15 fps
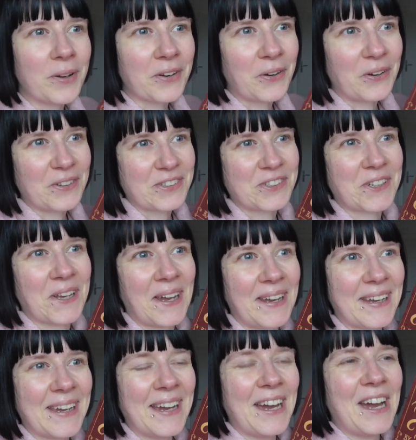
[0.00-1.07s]
but also
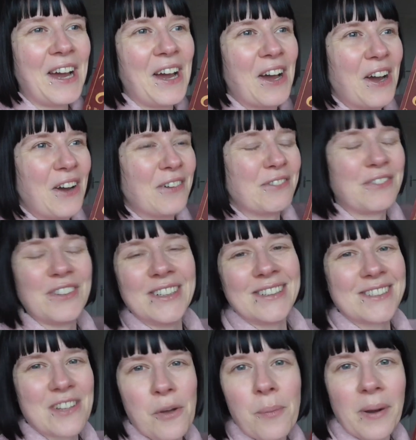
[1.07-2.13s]

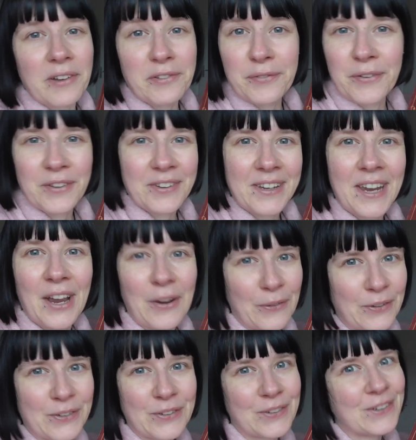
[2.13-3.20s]
feel so much for the
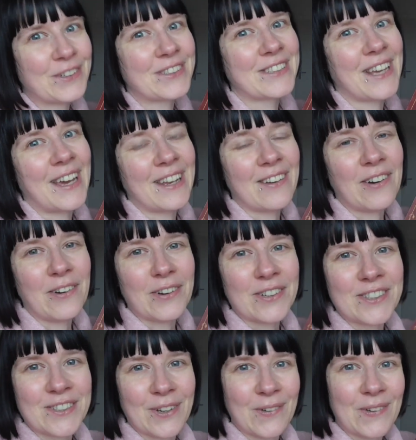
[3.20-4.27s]
characters and
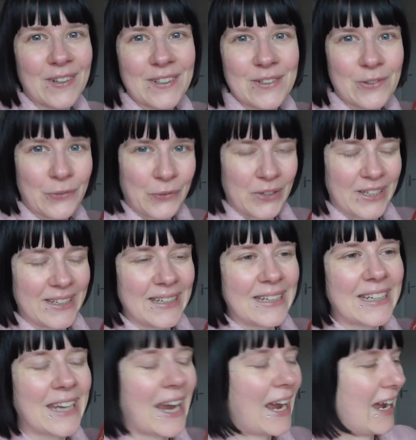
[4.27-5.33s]
are so
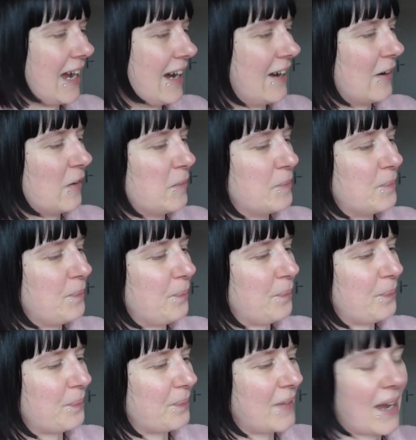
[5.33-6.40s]
intrigued.
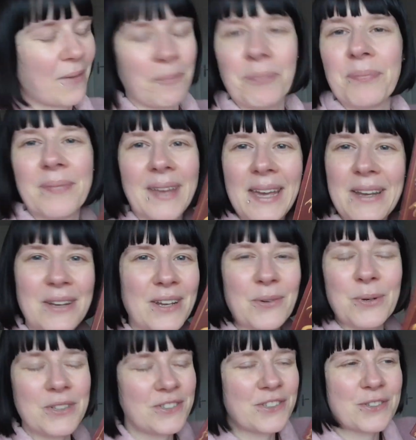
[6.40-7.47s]
Yeah,
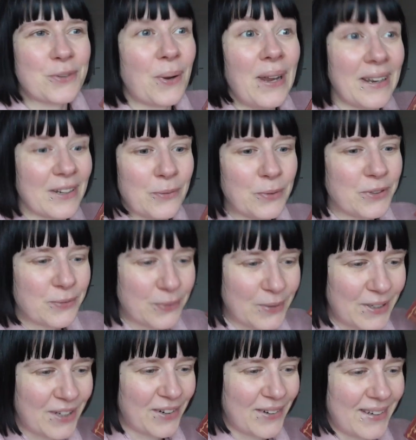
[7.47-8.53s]
it was just great. It was
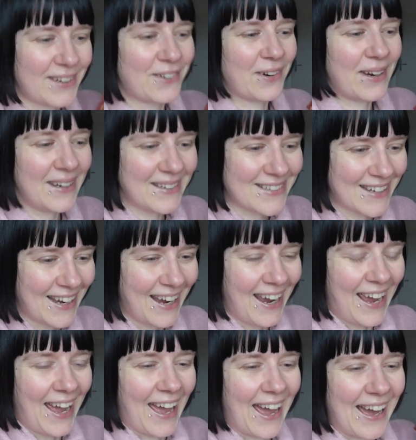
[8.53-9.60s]
really, really great.
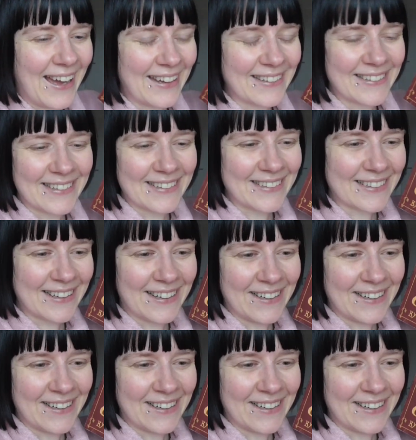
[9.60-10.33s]
And